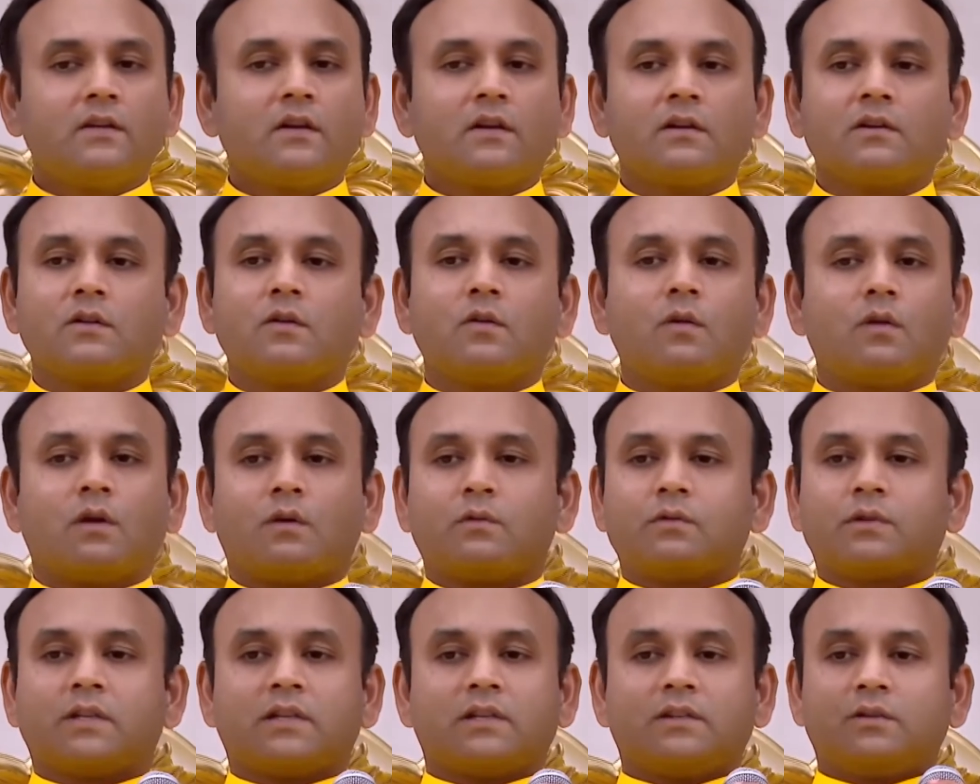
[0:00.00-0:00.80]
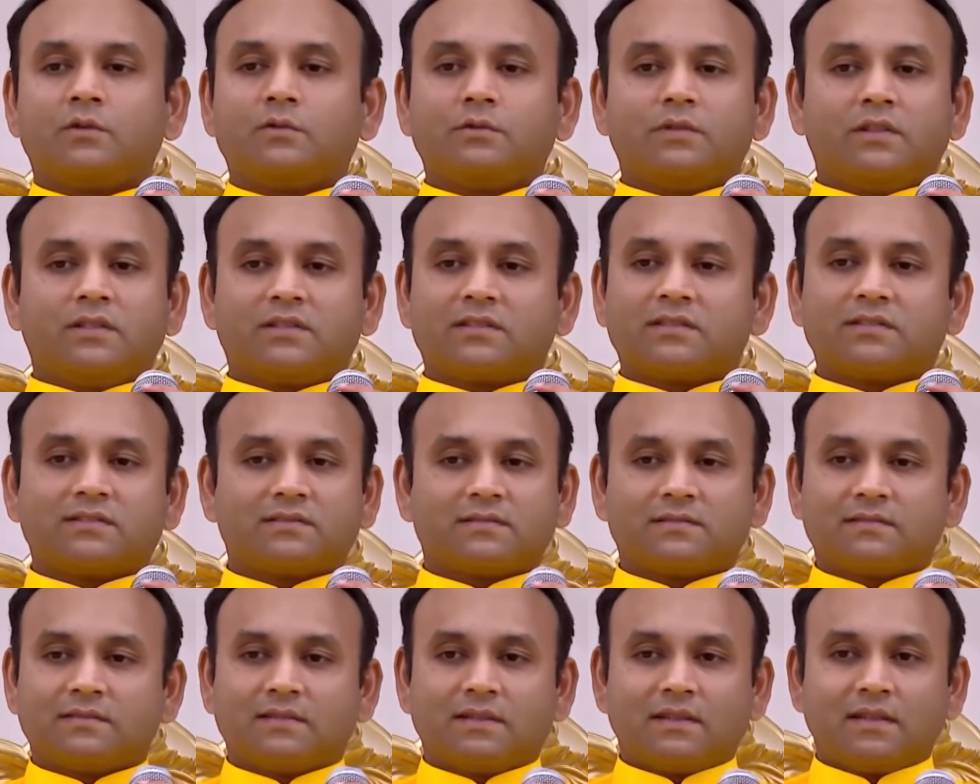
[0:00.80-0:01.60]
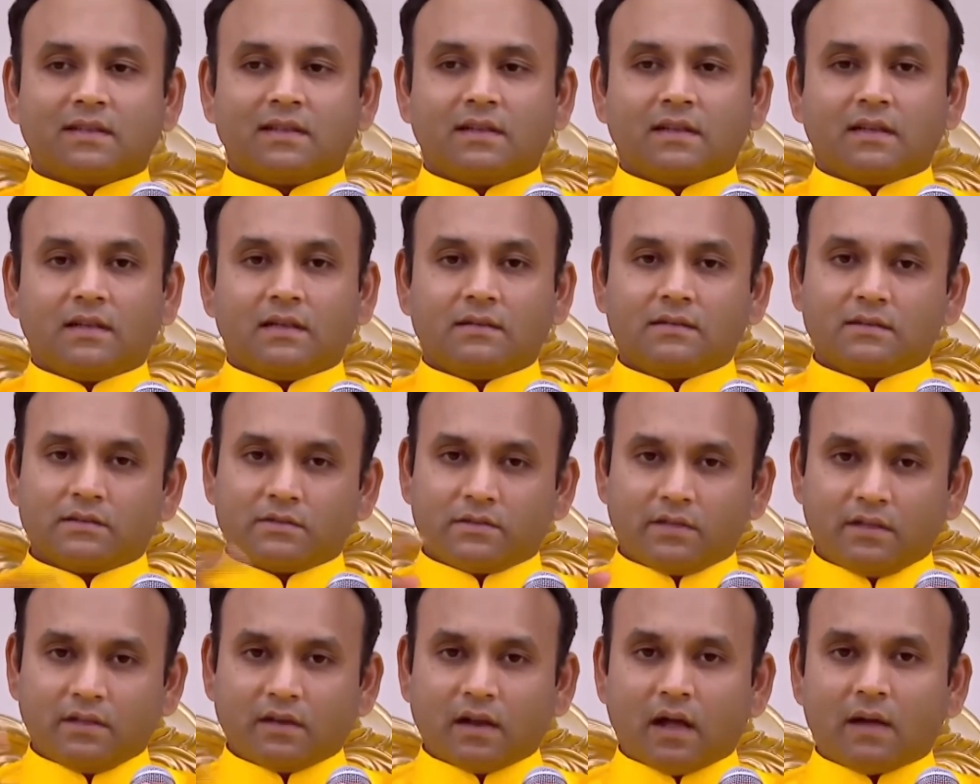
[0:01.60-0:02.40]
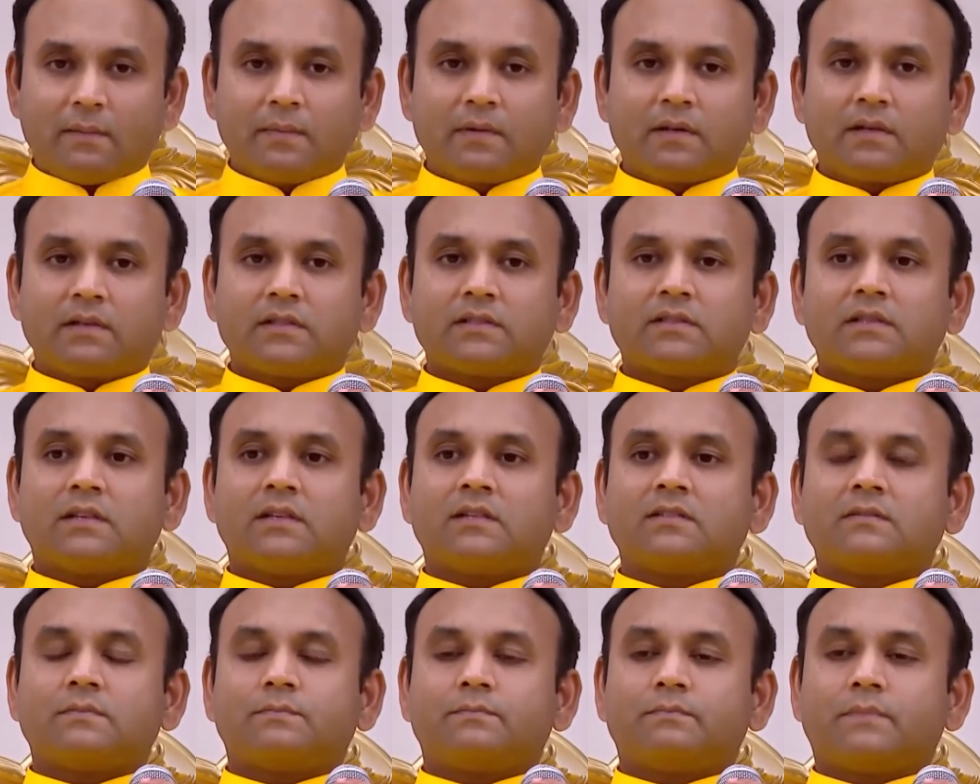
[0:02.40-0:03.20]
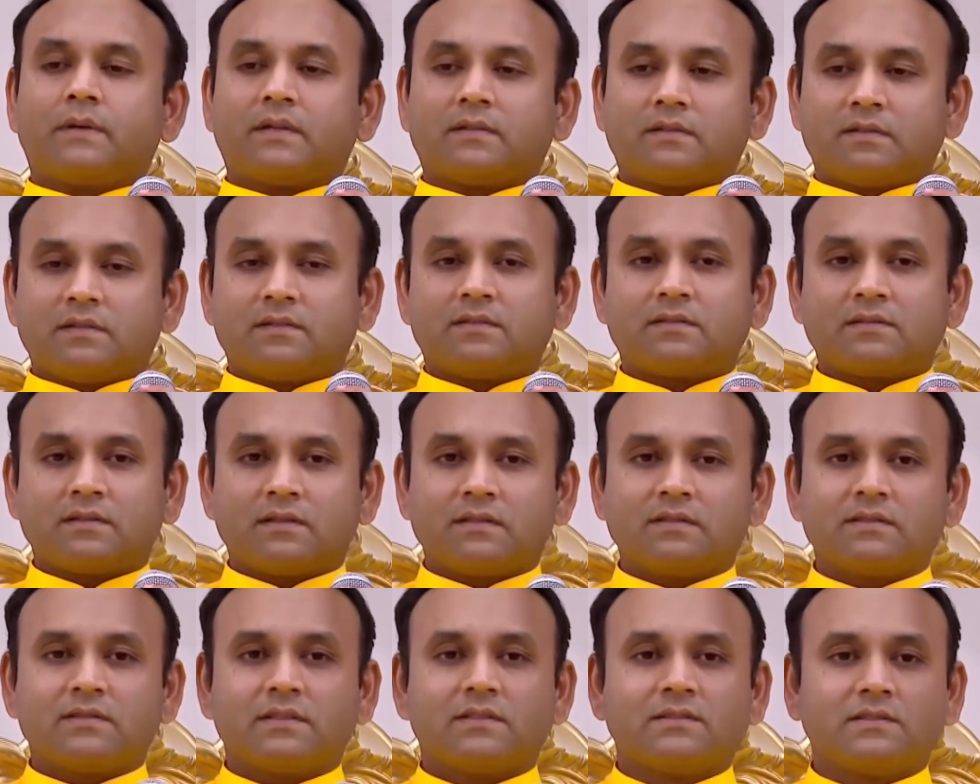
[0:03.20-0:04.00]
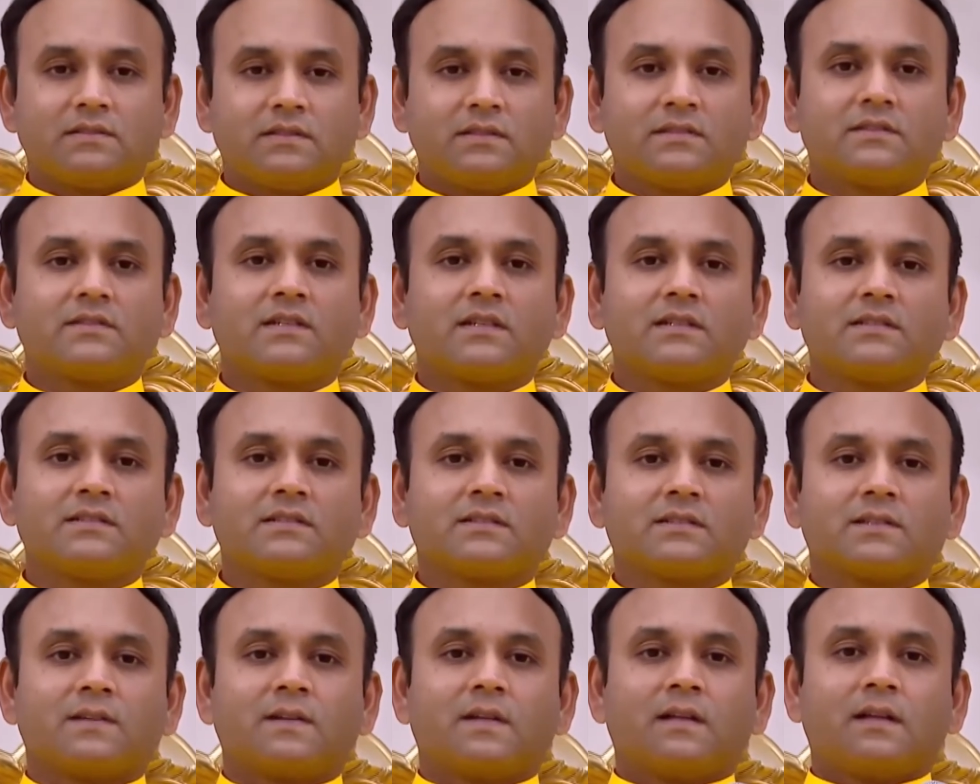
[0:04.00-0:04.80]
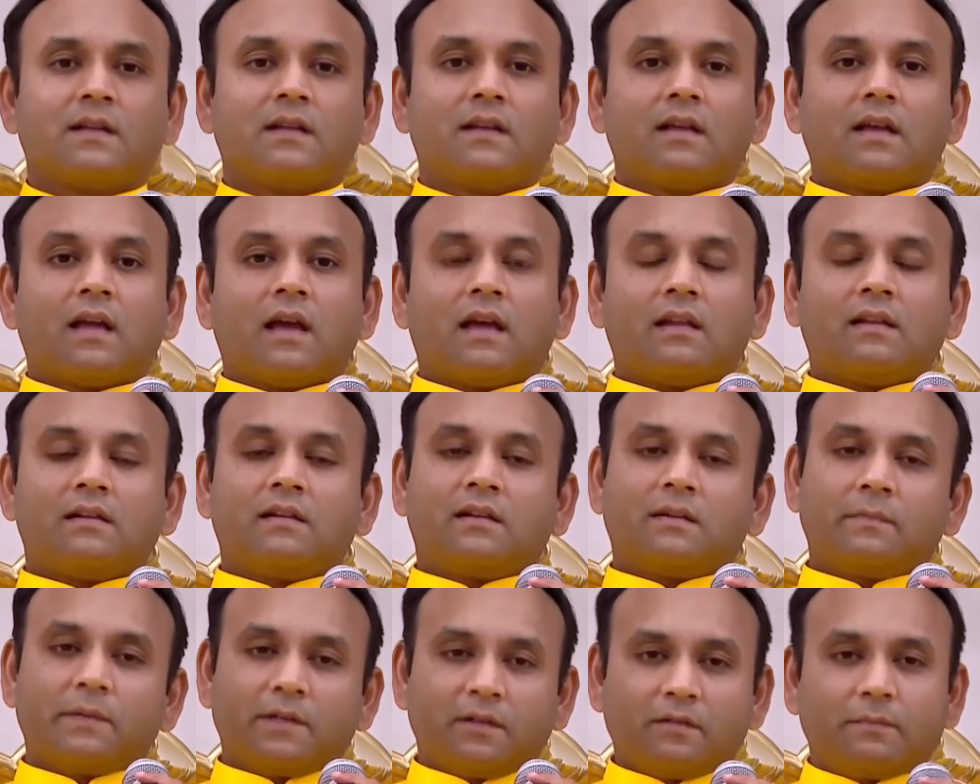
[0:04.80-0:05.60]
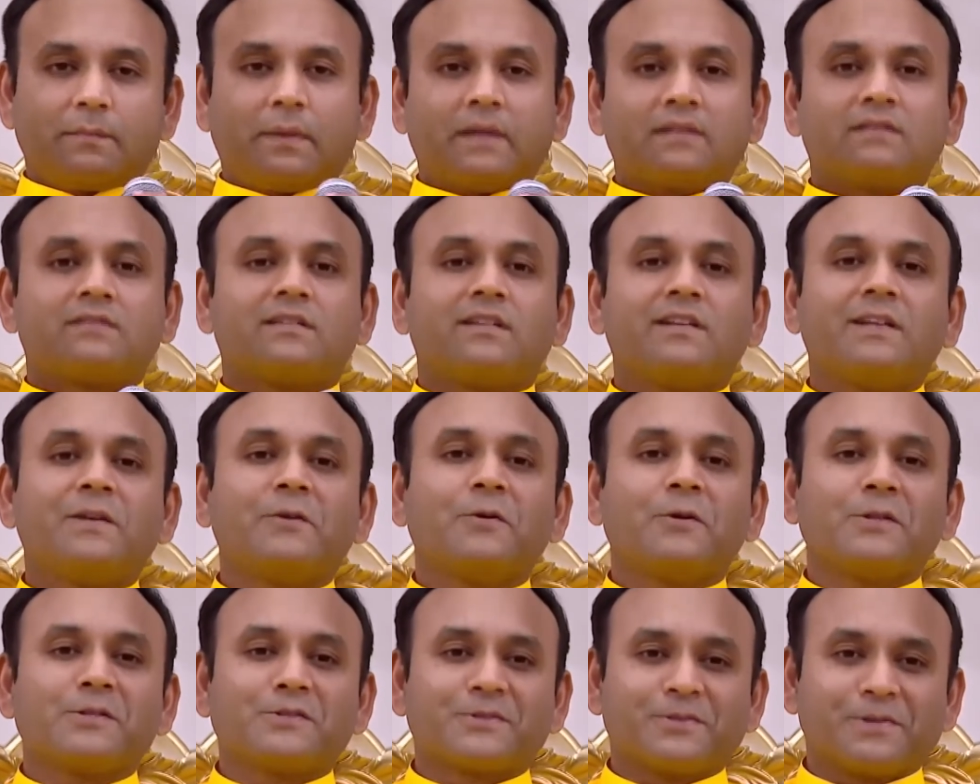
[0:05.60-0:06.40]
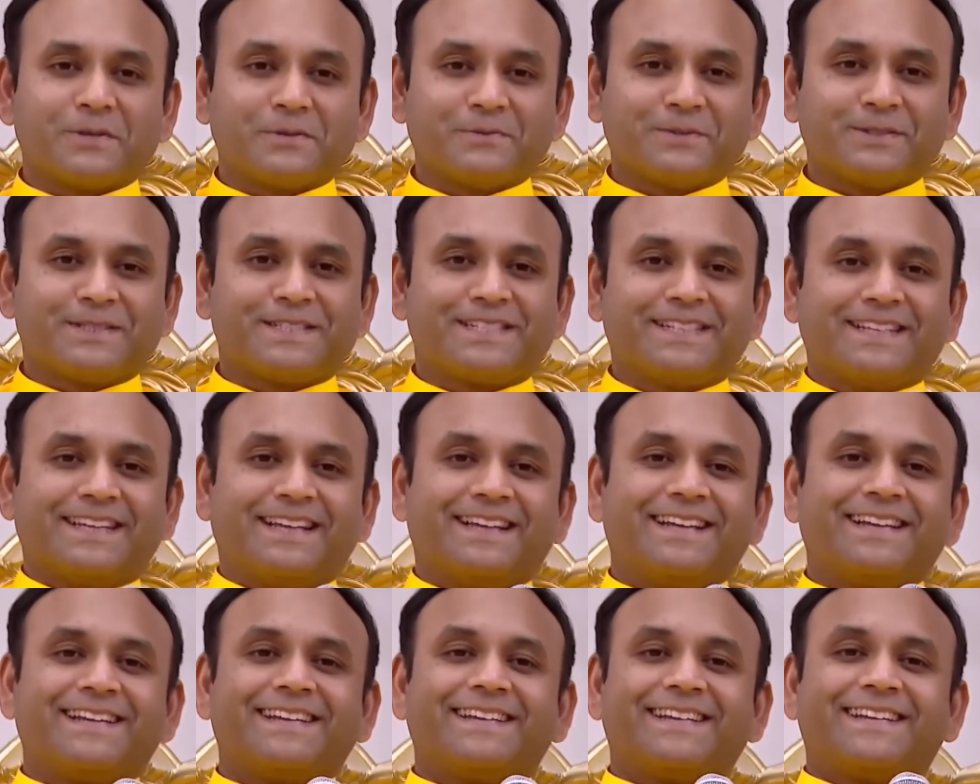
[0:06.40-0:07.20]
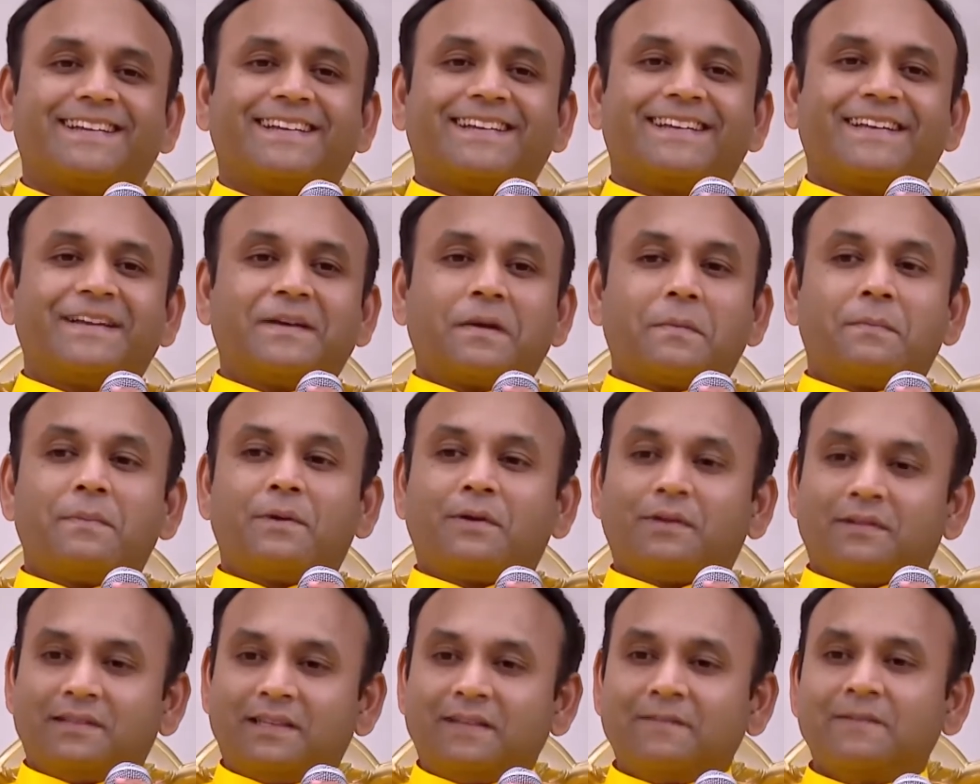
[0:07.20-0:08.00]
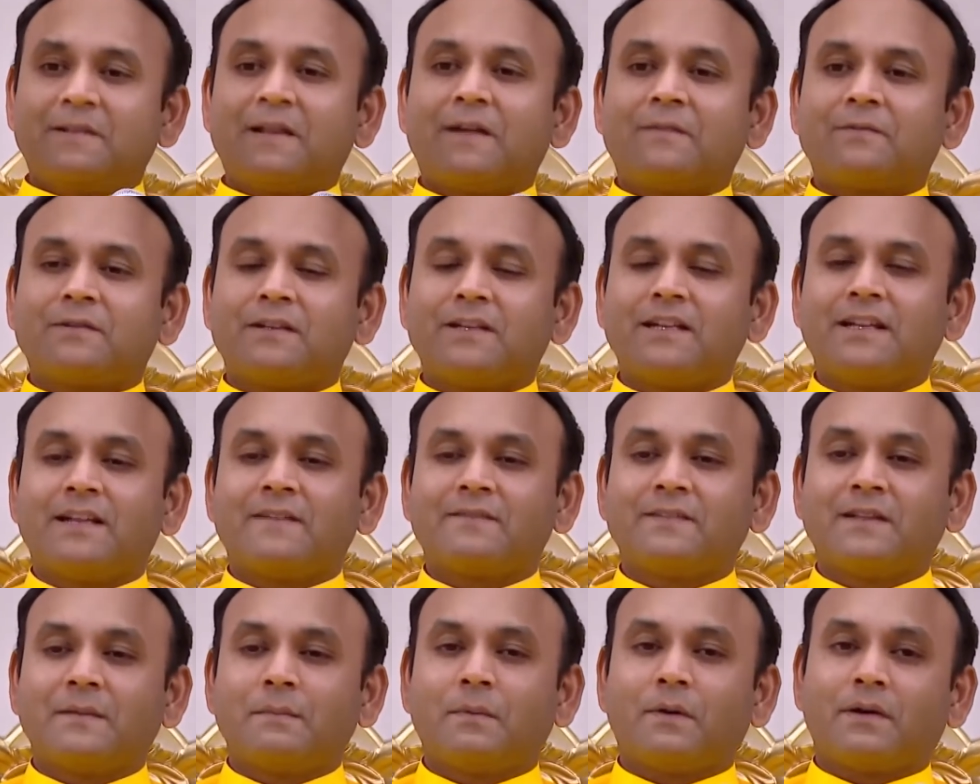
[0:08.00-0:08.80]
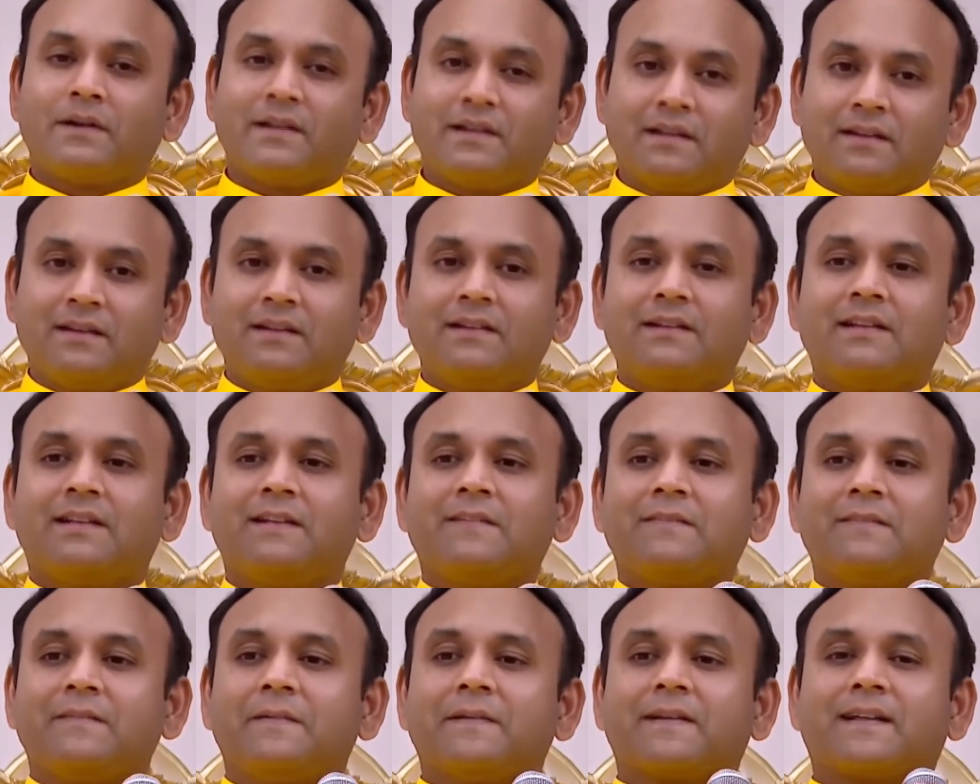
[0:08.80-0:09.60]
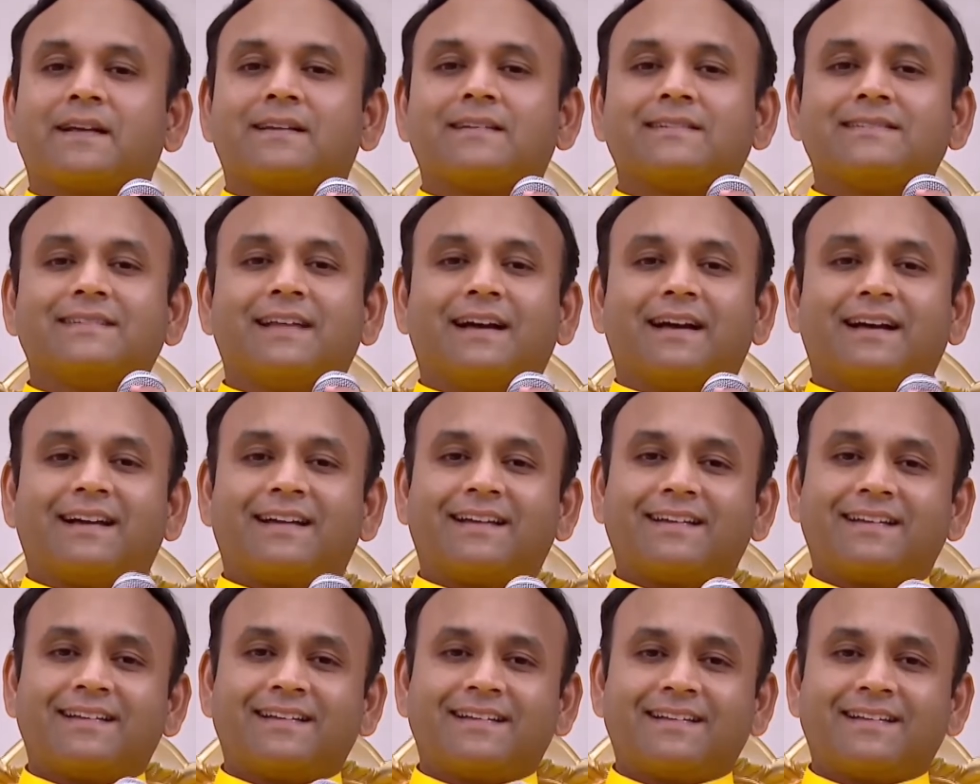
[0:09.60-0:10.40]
did not go out and do this. It was Sri Ramakrishna's persistence, insistence, and a little bit of pestering also, I would say. Because even after he left the body, he didn't leave Vivekananda.